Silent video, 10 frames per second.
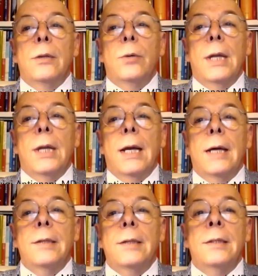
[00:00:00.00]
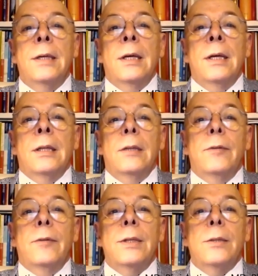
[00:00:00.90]
realize the
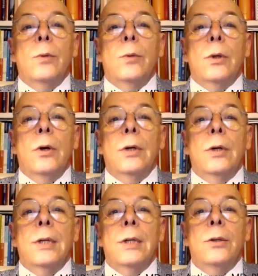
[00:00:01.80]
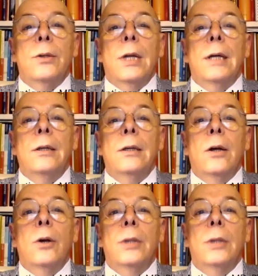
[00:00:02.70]
first World Congress online
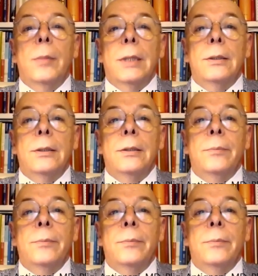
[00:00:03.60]
on demand.